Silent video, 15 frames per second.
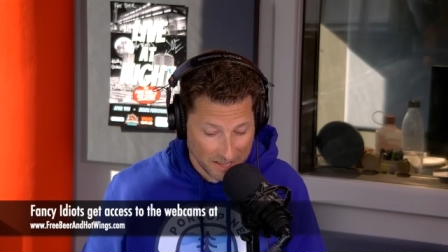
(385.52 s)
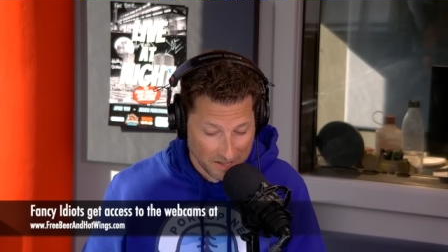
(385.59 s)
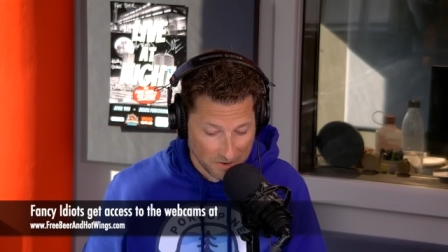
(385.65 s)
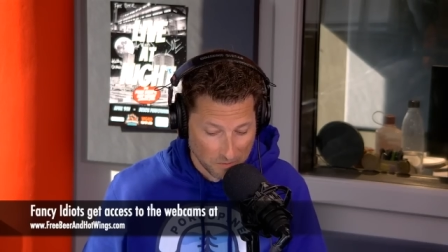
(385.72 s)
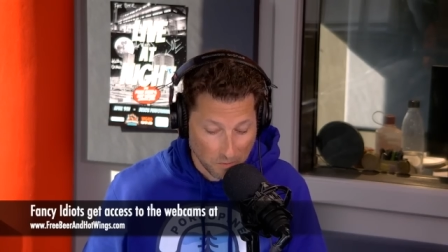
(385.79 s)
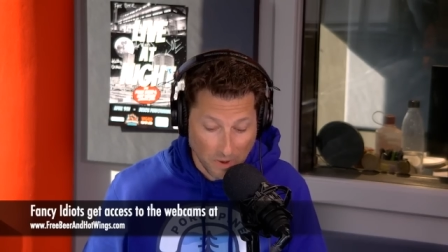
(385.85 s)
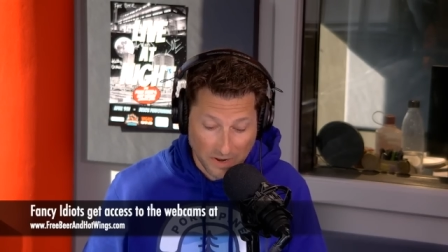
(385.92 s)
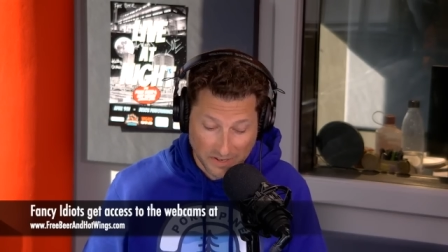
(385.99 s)

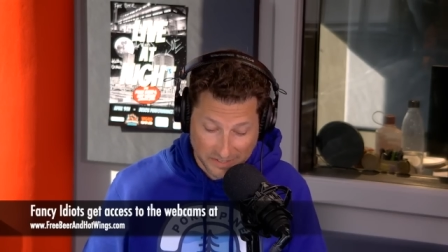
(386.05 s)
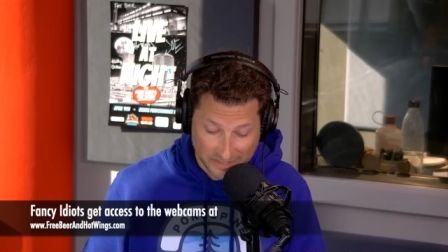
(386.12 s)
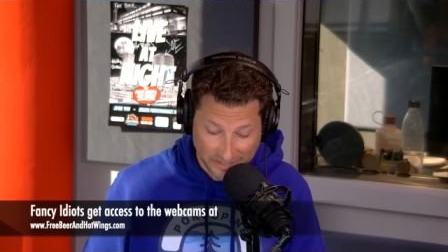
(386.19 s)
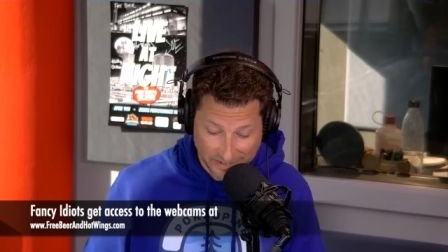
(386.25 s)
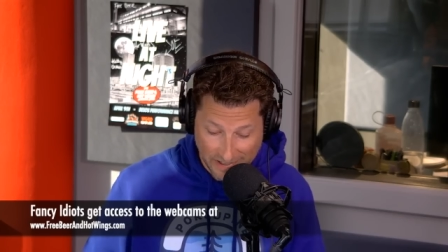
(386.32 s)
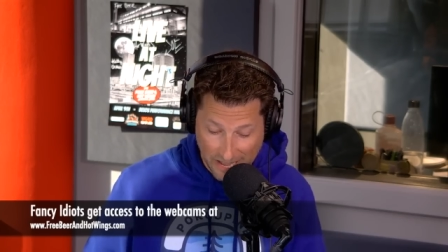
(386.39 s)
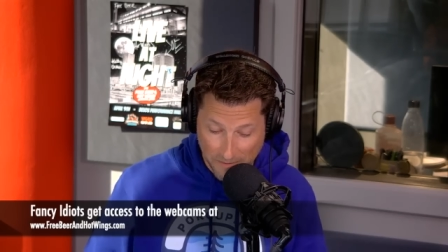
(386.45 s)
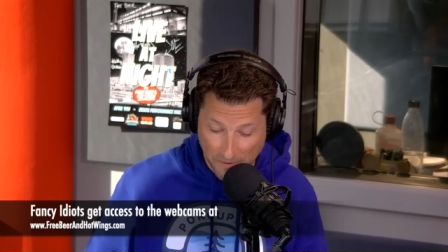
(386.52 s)
What is the
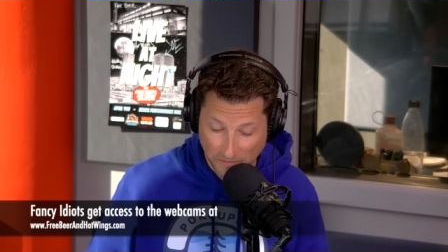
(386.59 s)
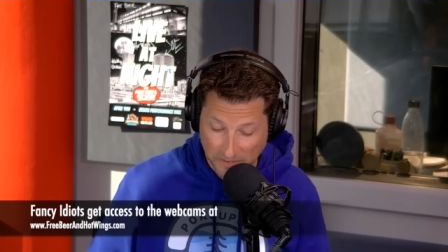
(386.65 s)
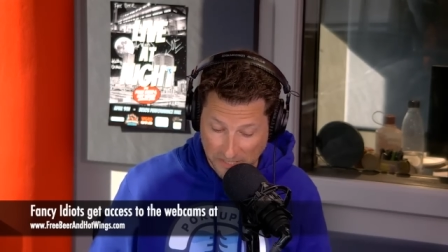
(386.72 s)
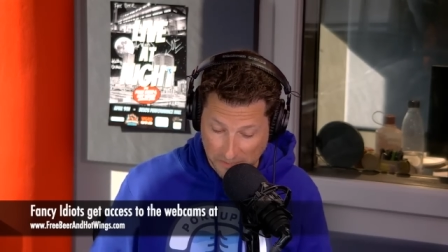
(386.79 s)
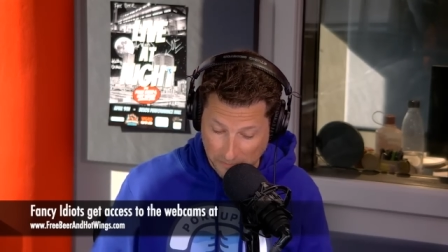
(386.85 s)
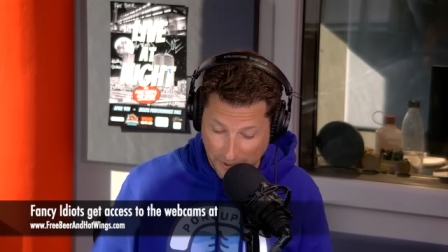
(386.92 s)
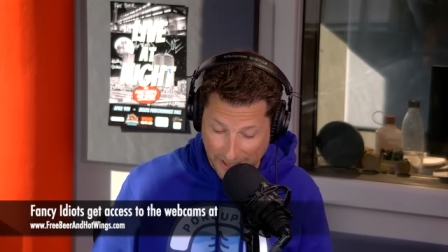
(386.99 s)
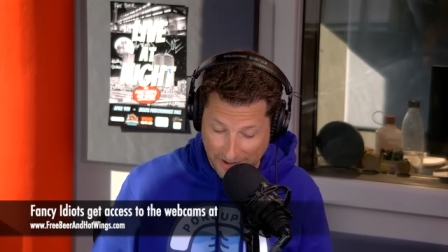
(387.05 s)
name of the
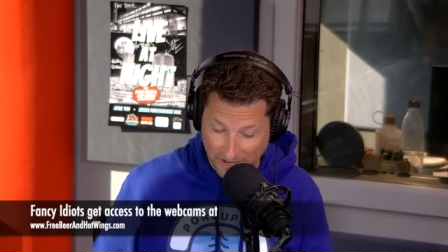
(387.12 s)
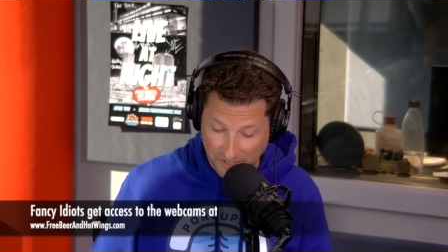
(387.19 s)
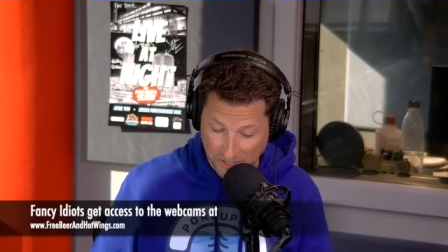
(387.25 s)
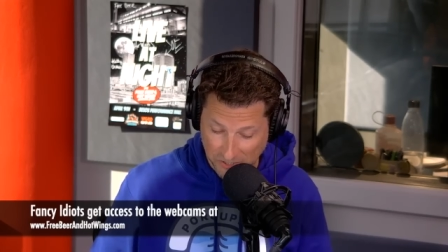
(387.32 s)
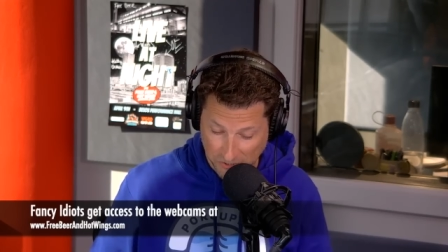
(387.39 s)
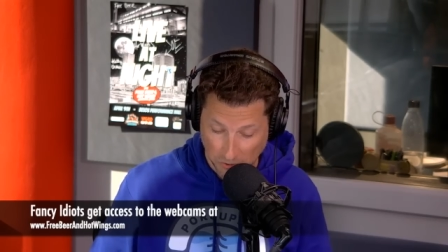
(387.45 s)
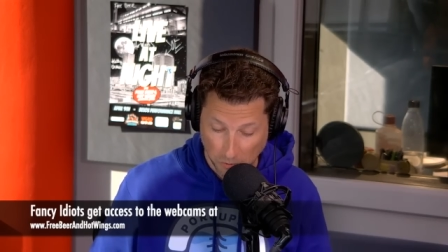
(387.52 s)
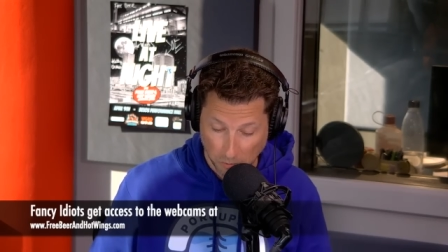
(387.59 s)
Spanish
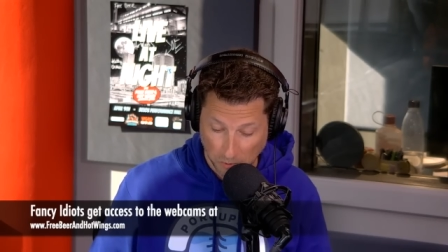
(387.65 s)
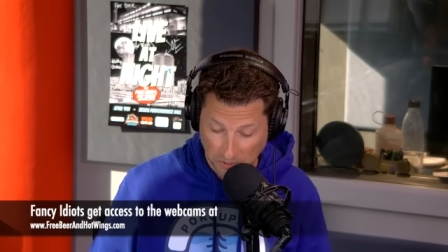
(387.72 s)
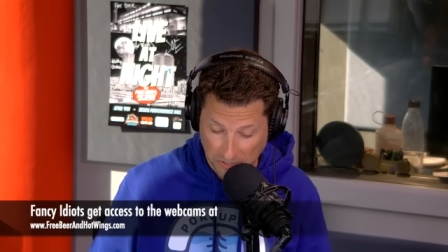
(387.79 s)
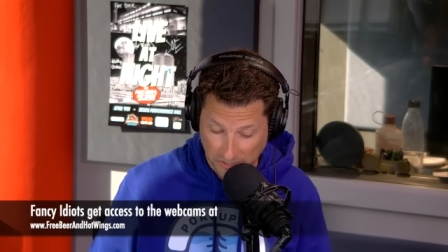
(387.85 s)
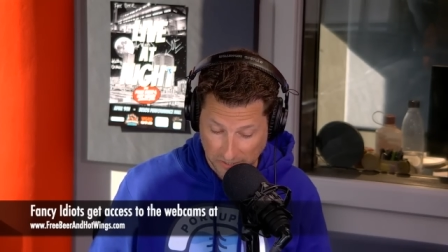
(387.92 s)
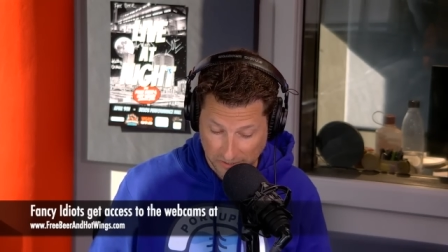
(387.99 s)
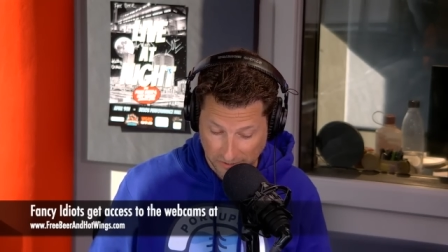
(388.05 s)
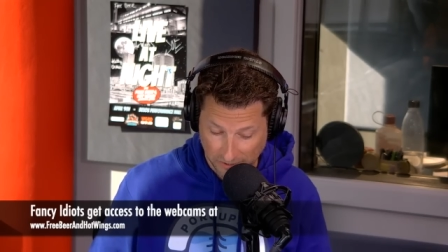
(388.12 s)
soup which
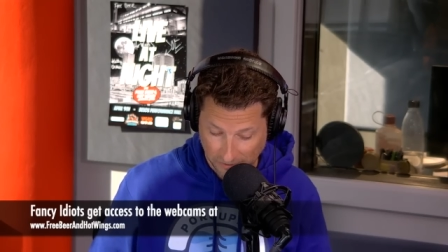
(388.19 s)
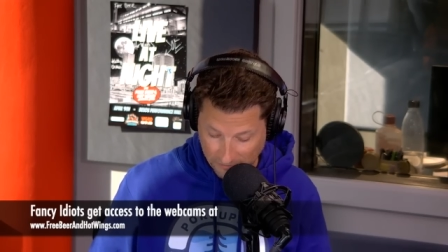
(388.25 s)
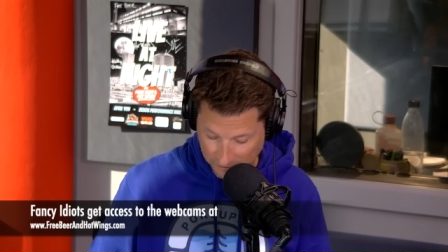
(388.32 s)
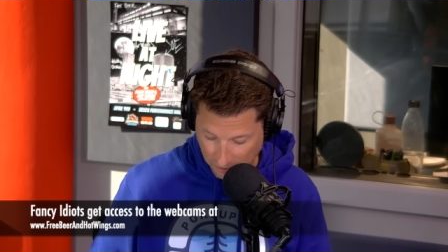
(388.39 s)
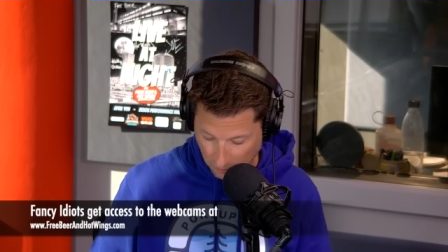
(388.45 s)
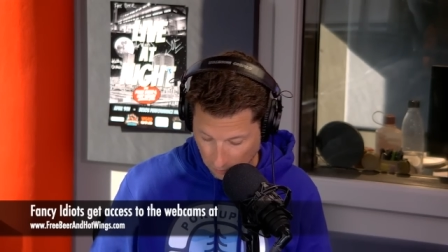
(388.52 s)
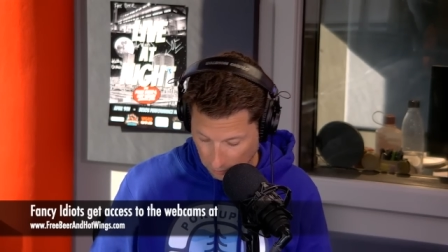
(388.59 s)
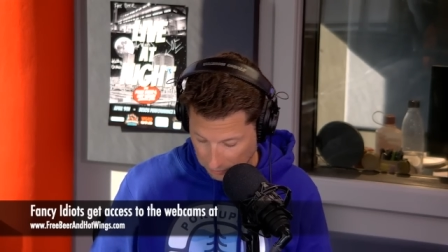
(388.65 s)
is served
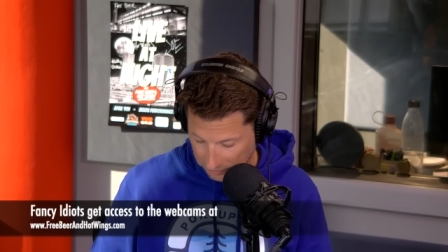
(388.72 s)
cold?